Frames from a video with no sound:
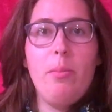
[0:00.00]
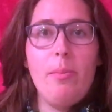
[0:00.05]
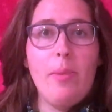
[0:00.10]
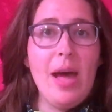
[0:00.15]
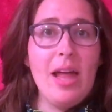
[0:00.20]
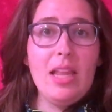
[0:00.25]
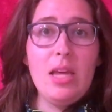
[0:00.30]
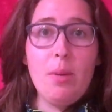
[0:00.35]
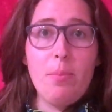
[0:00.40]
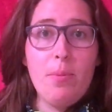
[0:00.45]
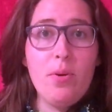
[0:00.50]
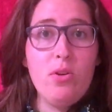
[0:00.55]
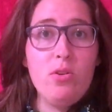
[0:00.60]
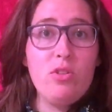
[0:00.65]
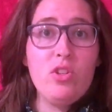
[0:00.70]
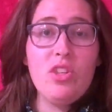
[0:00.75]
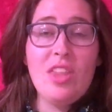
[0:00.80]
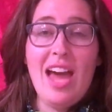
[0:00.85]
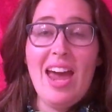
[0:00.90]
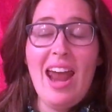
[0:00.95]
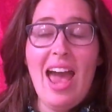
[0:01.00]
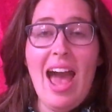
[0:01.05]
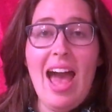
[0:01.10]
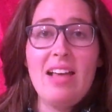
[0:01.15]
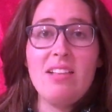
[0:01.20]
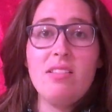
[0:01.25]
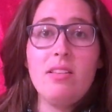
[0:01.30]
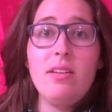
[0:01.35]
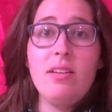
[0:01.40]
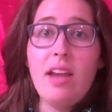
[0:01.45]
belly pooch that
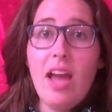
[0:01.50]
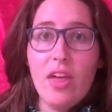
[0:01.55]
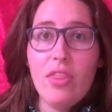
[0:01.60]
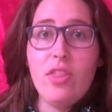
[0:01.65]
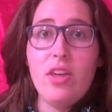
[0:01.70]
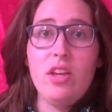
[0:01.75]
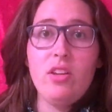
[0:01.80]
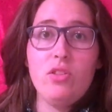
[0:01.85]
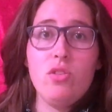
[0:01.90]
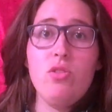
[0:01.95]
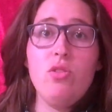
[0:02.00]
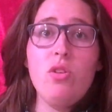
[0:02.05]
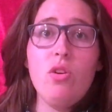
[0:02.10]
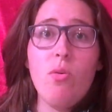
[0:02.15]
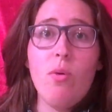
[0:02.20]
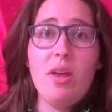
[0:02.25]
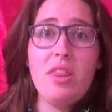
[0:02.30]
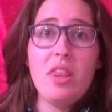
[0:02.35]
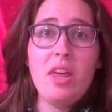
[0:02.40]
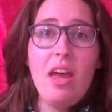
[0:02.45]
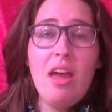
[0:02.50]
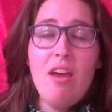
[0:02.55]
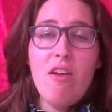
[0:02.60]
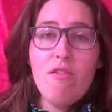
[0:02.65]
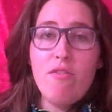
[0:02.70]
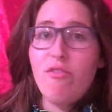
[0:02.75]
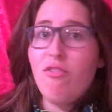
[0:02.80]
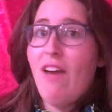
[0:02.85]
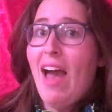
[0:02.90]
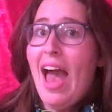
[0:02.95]
has nothing to do with
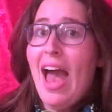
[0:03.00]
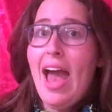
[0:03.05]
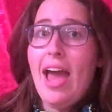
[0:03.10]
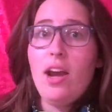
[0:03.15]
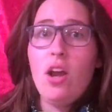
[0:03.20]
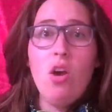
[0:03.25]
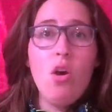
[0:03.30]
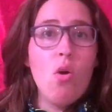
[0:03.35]
fat